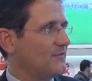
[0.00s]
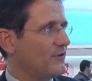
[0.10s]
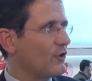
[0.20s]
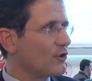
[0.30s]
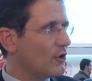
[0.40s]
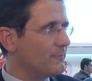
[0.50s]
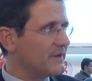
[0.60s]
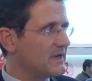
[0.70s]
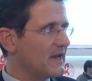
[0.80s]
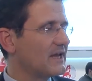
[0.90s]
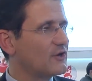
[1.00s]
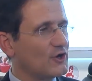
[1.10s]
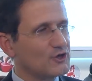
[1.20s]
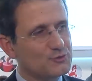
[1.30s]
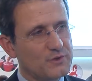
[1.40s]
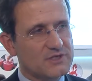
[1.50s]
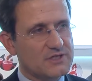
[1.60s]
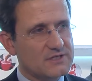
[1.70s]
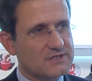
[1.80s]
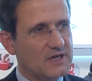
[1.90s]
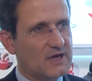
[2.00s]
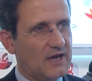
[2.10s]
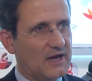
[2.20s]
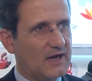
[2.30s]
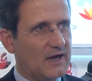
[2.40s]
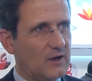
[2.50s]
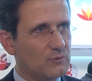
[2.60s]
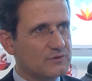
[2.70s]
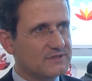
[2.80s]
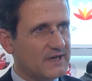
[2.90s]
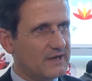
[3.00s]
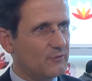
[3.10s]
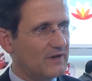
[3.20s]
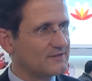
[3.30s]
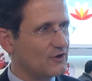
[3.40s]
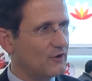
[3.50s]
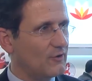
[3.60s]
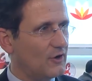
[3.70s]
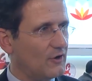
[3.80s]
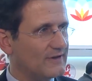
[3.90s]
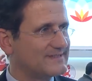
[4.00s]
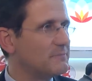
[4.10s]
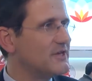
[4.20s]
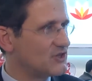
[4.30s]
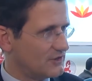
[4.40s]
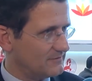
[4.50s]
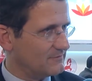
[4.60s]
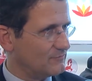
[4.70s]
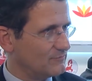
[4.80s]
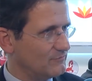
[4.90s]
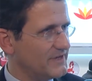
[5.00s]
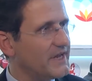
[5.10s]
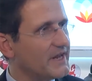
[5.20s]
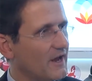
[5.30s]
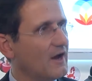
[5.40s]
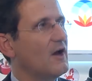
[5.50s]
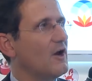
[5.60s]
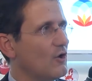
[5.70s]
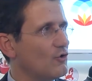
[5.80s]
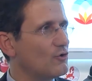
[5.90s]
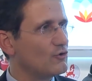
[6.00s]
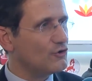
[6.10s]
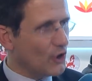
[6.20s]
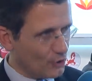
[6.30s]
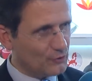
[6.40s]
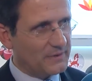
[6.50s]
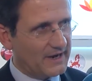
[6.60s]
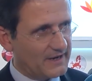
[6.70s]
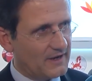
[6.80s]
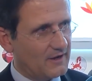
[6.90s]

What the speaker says: for a company like us, which is, I would say, rather established, meaning known by